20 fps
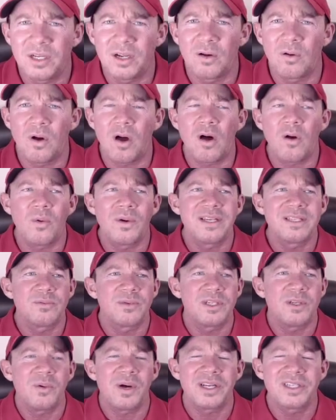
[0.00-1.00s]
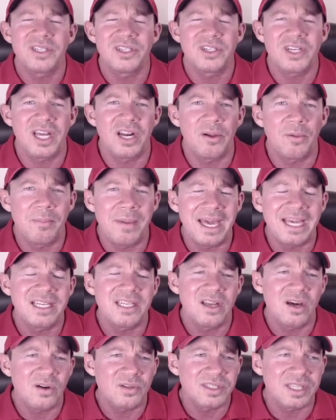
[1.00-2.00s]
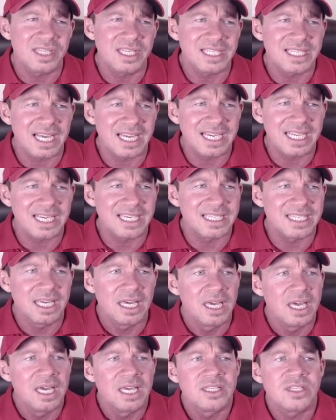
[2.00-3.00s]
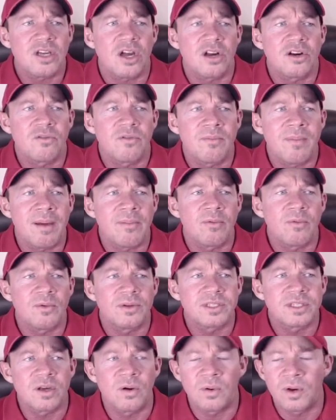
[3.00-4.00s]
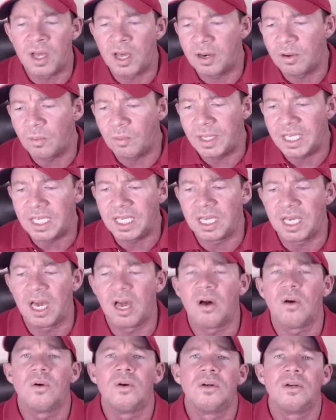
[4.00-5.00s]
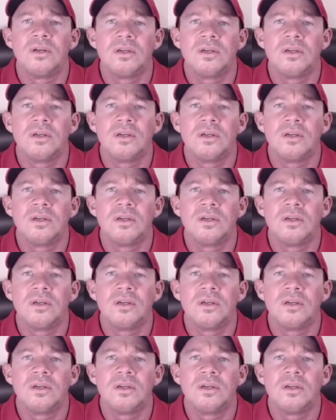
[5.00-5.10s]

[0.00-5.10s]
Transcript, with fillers: You know, always when you watch the channel, make notes on these ideas. It's hard to remember what's going on a week ago.